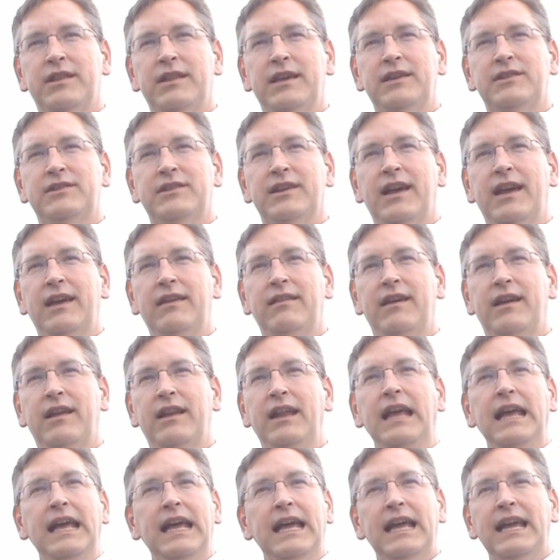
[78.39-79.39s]
And they say
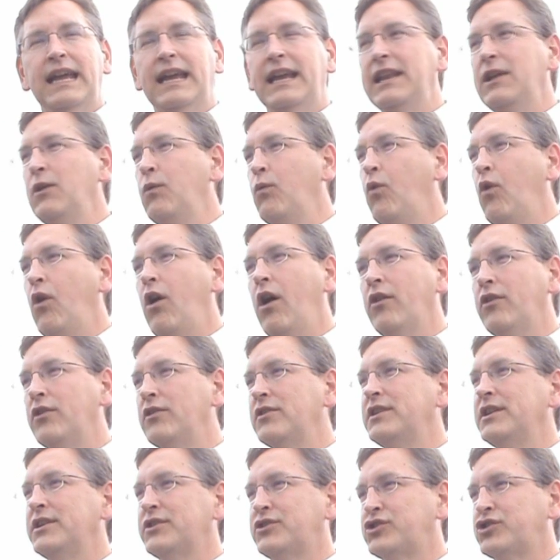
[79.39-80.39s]
that any
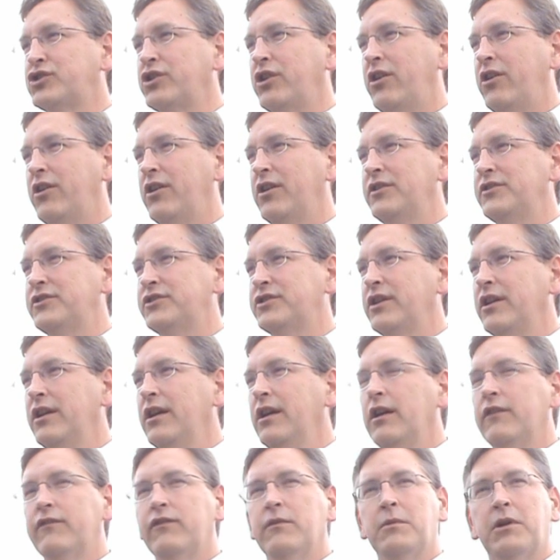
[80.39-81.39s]
water discharge
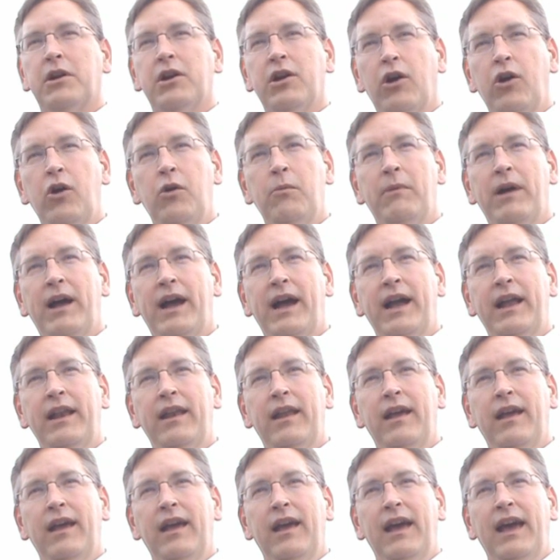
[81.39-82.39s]
from a coal mine
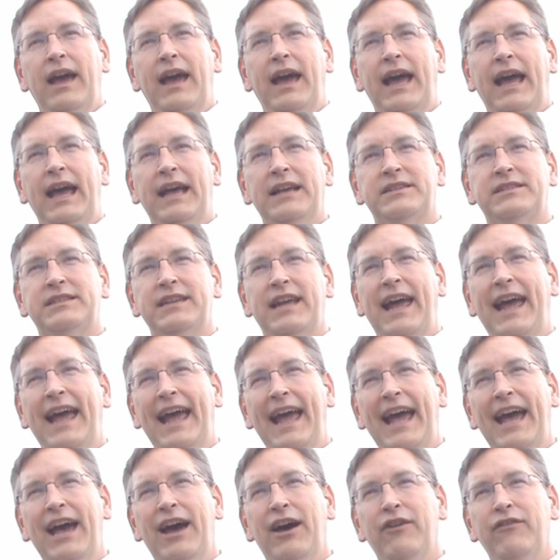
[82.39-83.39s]
has to
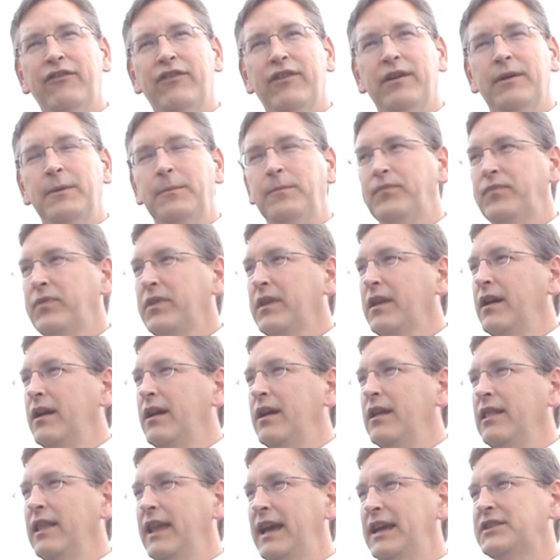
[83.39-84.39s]
have
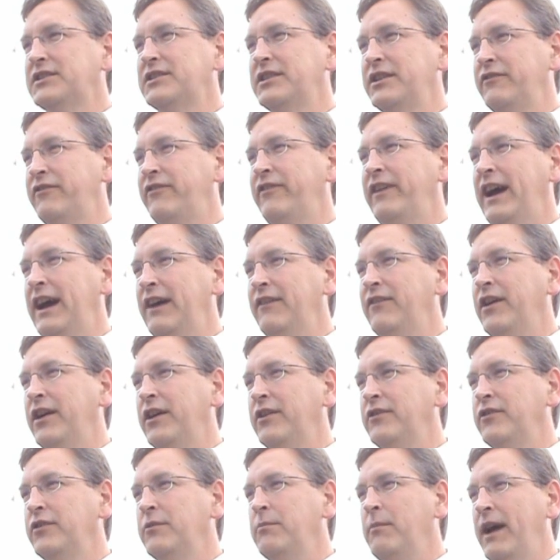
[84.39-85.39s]
less than
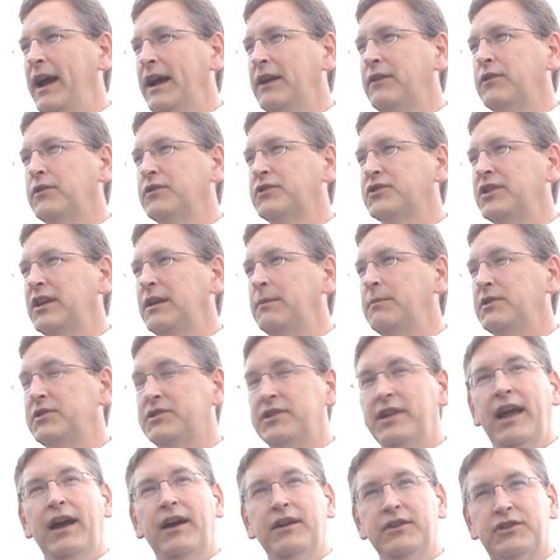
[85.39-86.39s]
500
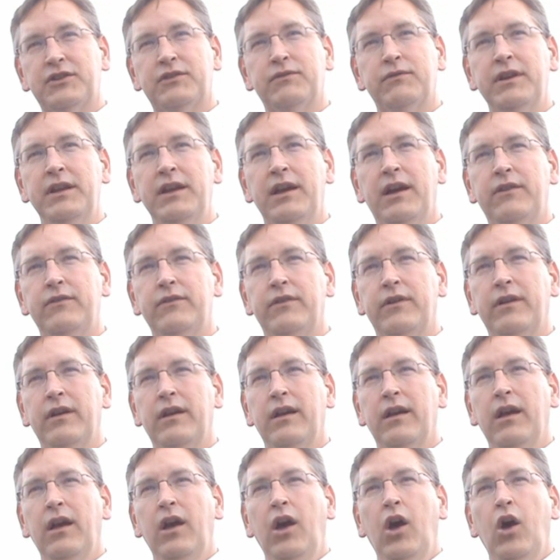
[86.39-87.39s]
microsiemens. Now it's 300.